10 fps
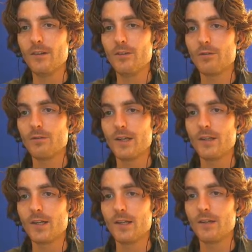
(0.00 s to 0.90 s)
you find
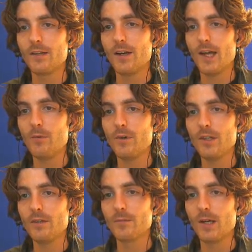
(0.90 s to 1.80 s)
again in the
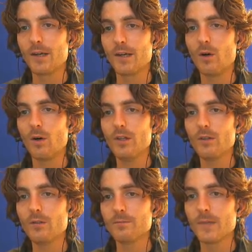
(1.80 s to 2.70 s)
library under
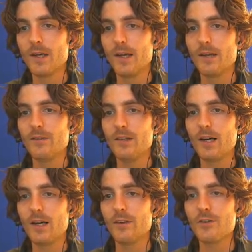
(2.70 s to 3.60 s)
audio. And these are
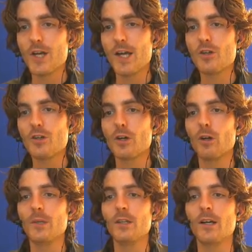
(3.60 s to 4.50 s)
the change on
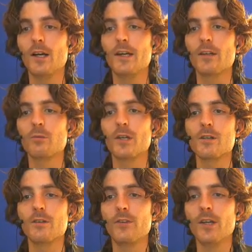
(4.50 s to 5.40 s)
beat
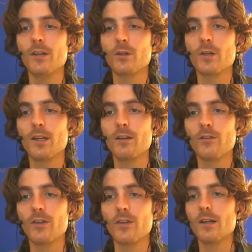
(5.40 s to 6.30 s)
iExpressions. Yeah, you can
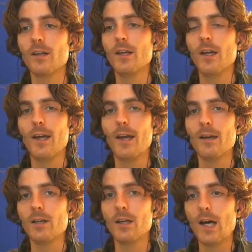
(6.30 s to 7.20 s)
say
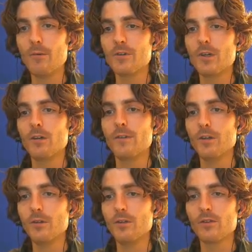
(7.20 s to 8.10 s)
arbitrary
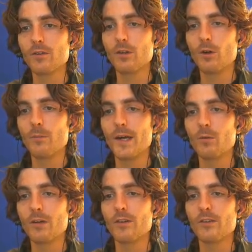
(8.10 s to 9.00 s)
values, no matter
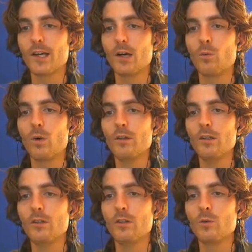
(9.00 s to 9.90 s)
whether they are
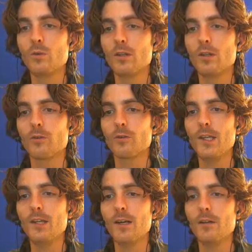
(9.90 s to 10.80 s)
1D, 2D, or
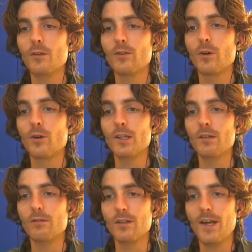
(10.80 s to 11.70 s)
3D values, or
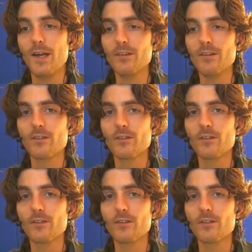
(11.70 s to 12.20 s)
even texts,